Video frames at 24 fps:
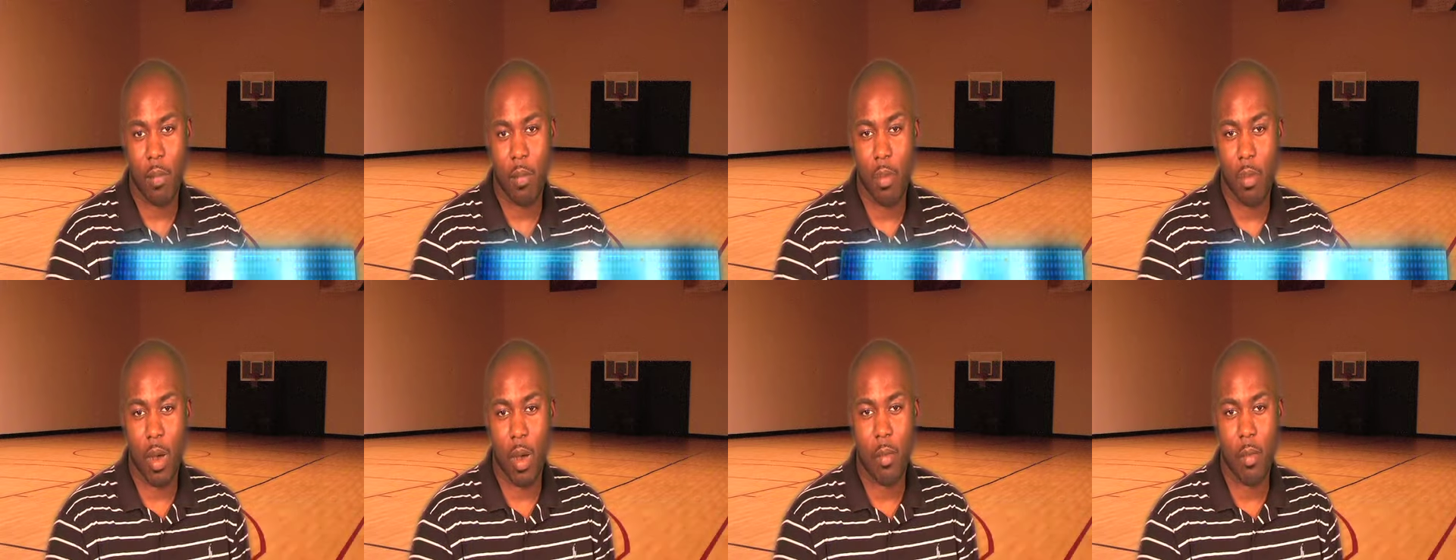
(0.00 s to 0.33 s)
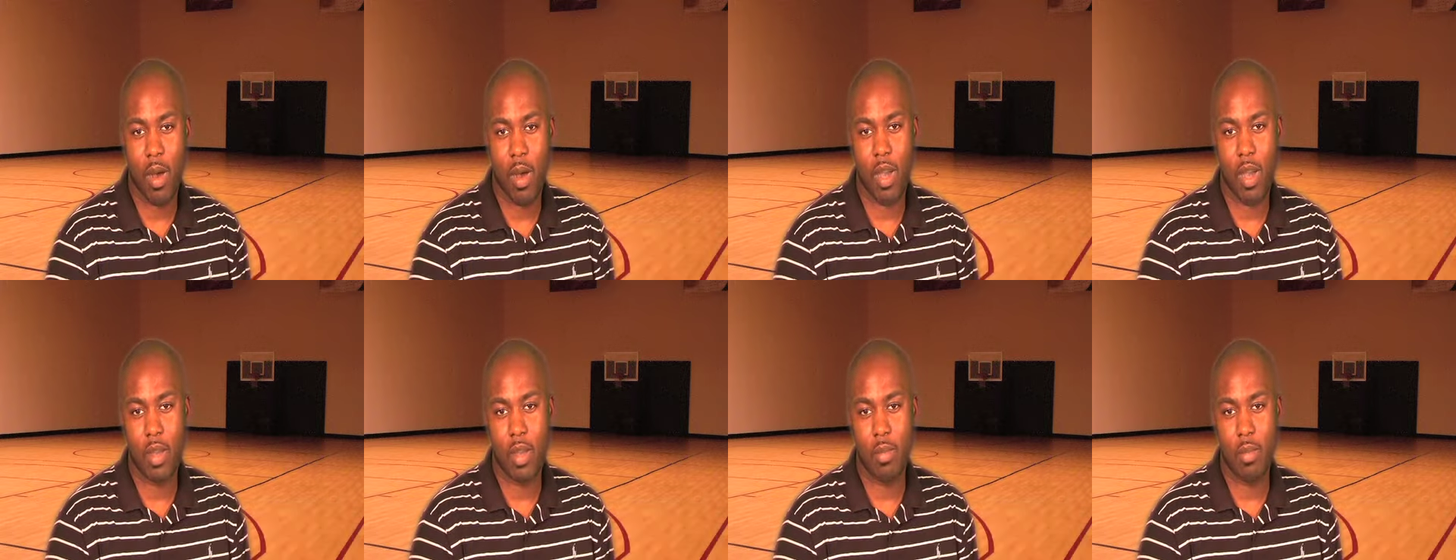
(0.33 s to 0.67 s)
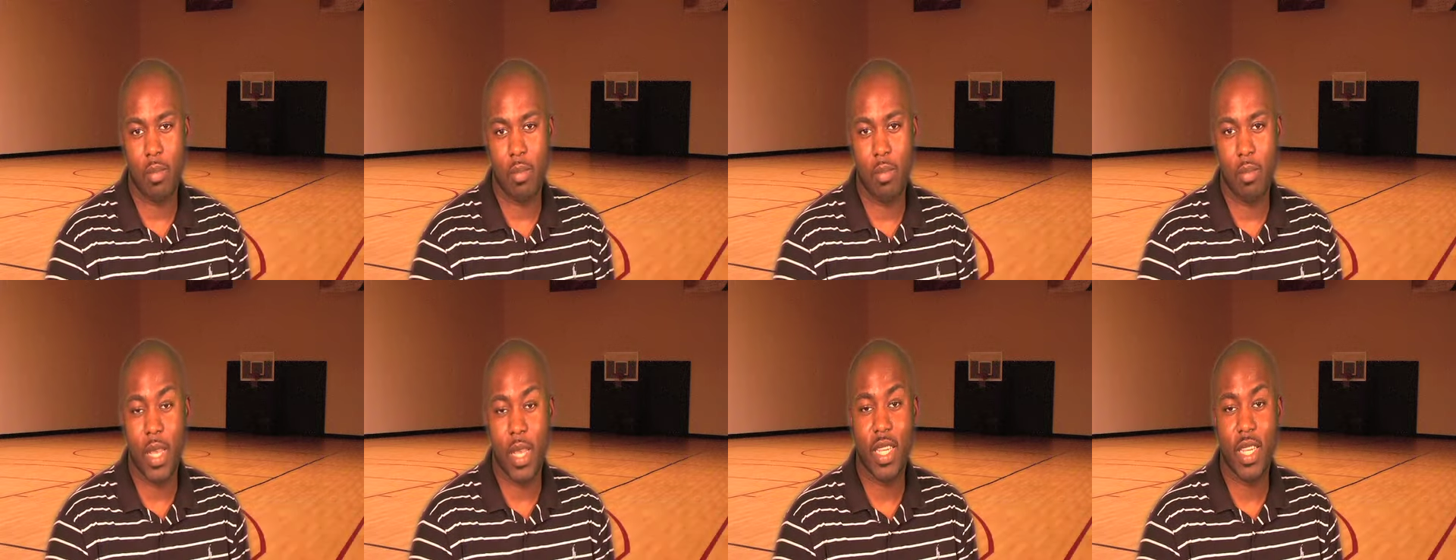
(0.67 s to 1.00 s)
My
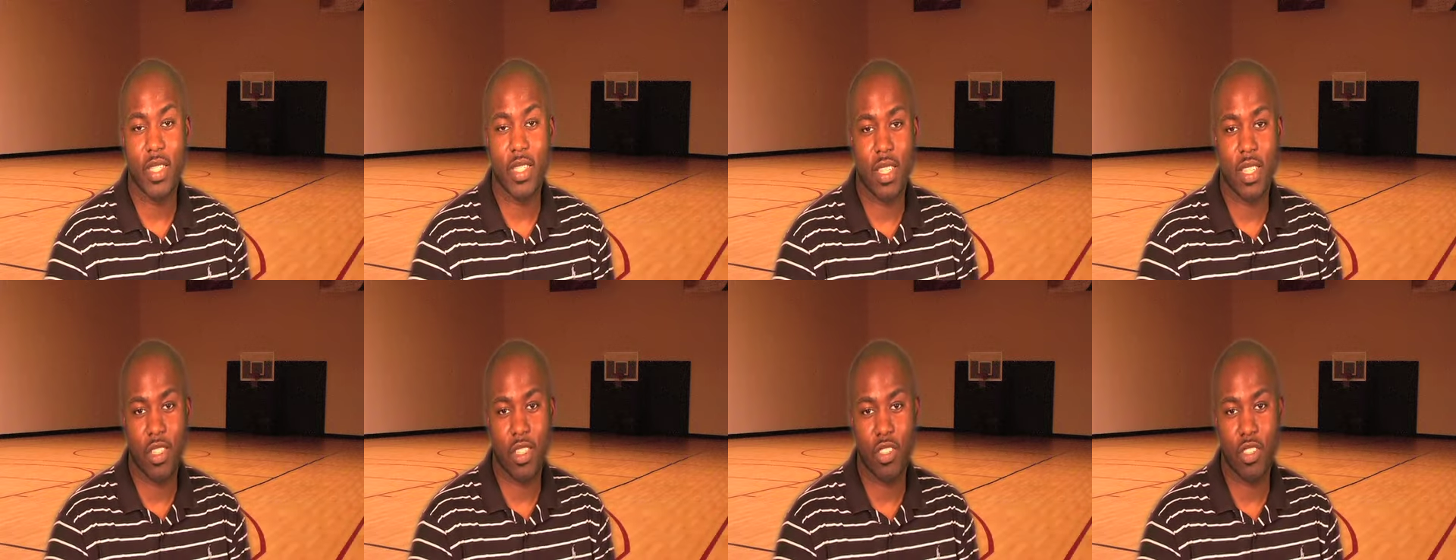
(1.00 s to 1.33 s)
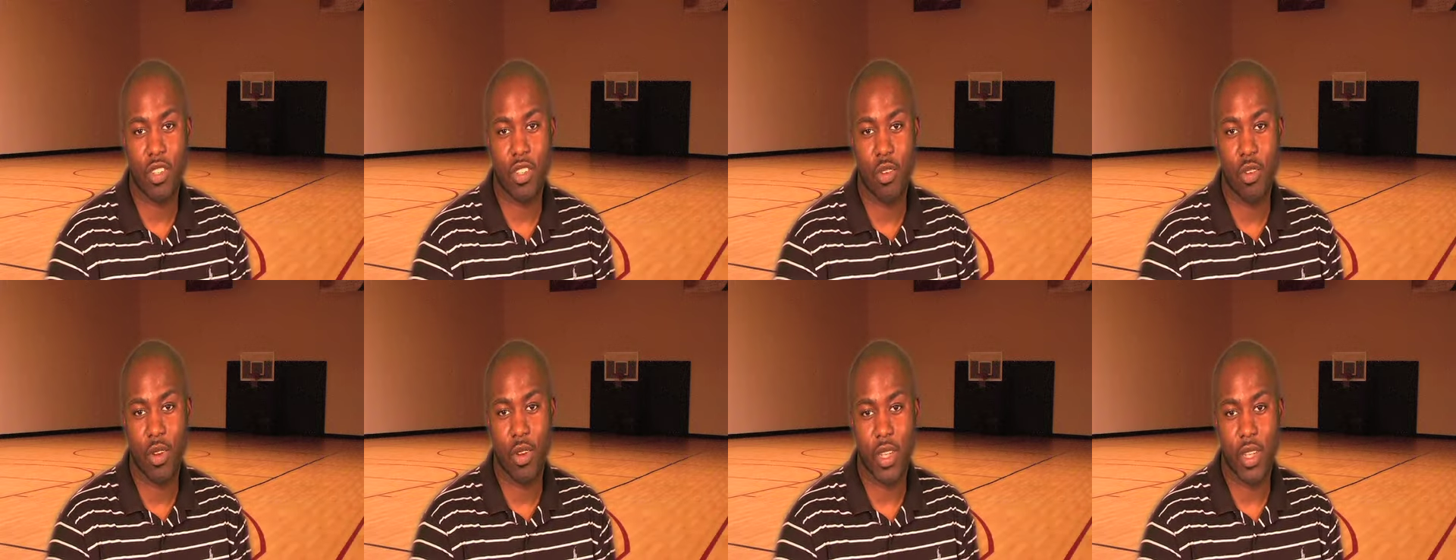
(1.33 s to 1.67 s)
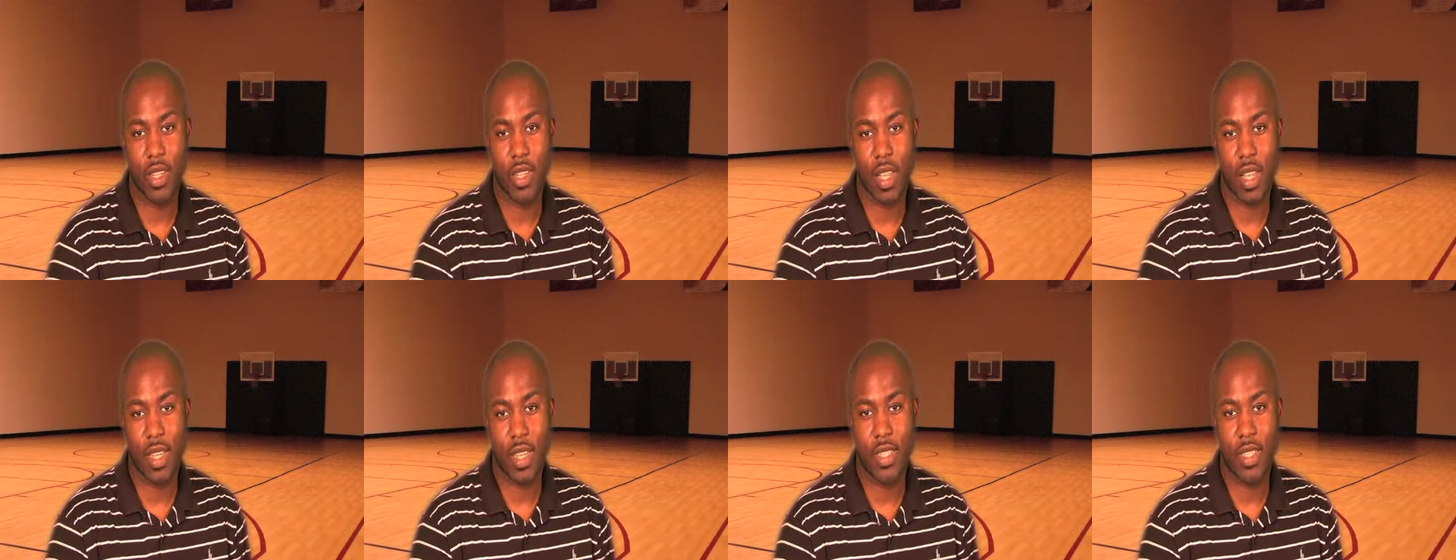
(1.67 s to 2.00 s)
biggest
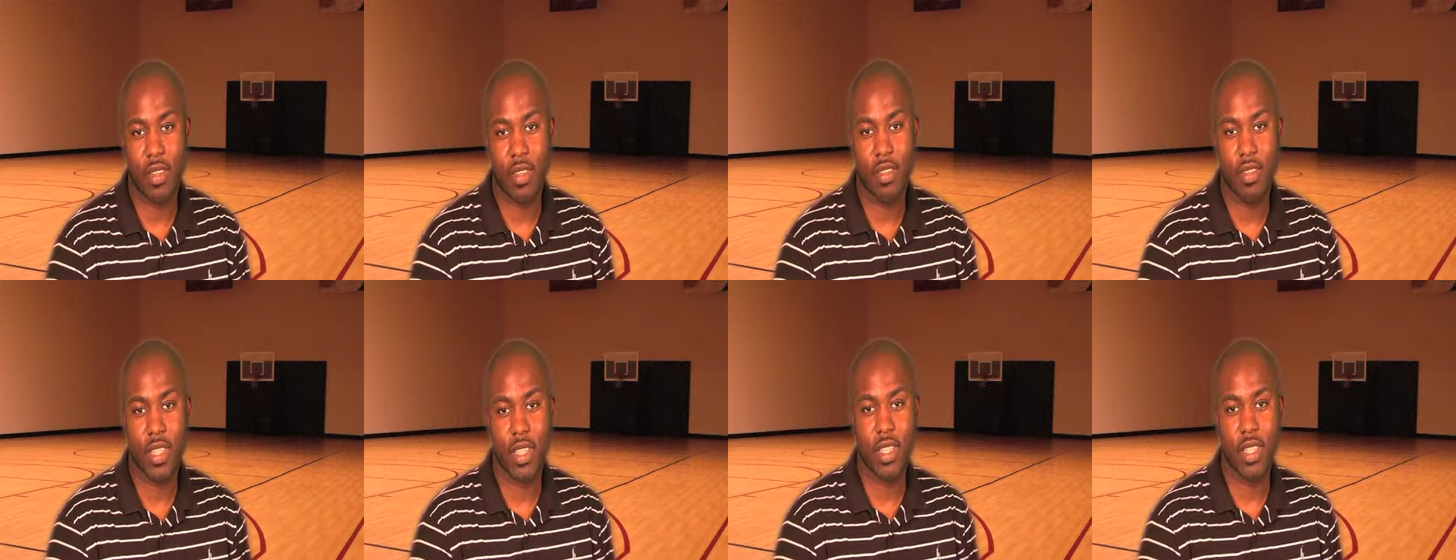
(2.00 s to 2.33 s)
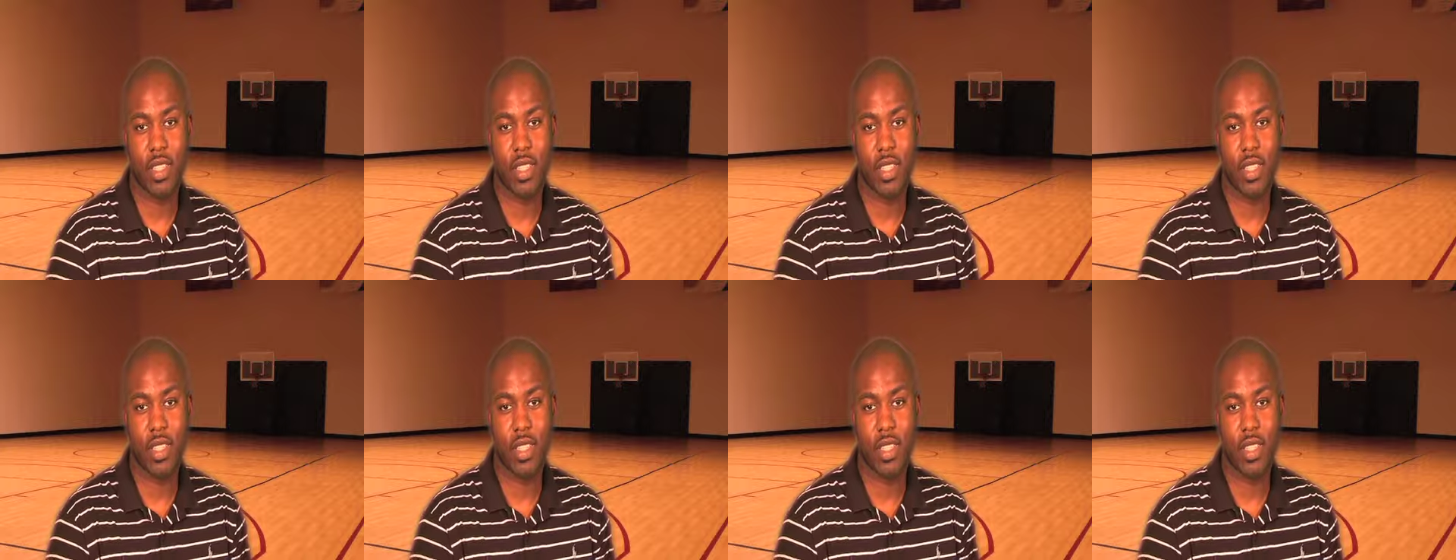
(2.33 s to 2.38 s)
extracurricular activity